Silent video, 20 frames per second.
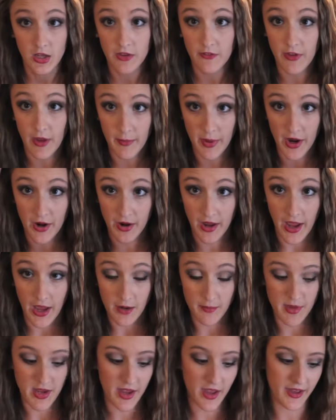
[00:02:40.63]
Vampire
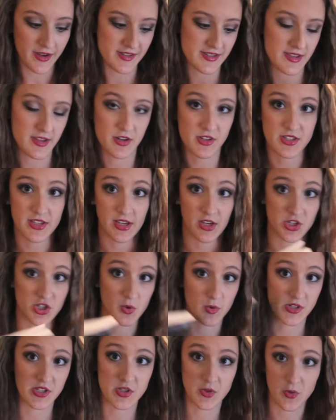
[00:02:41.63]
Academy, and there's like a
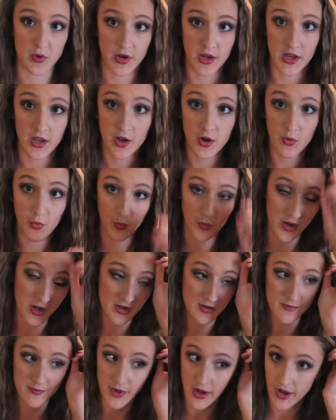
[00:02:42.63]
short story
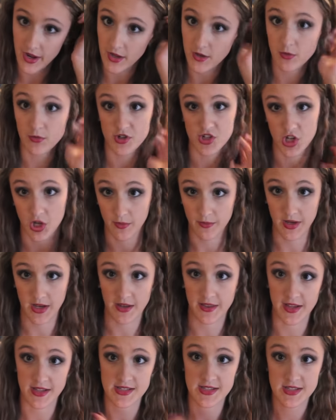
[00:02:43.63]
written by Rochelle
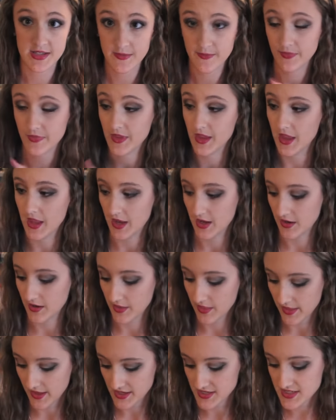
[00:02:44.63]
Mead that's
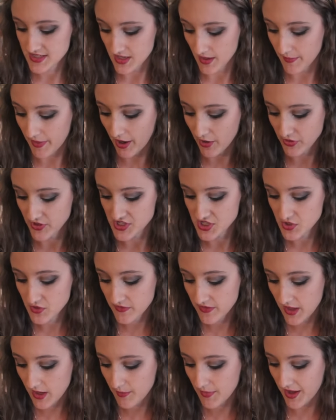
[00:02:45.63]
in this about the two
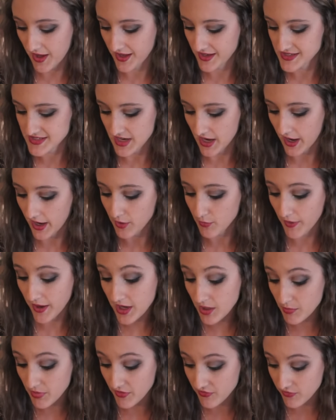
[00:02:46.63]
of them, and I read
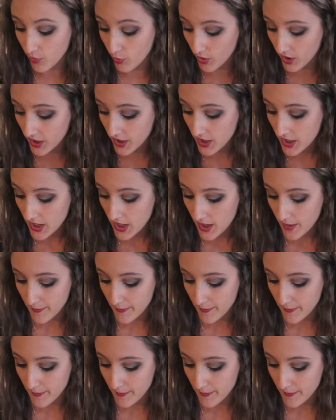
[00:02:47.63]
it before,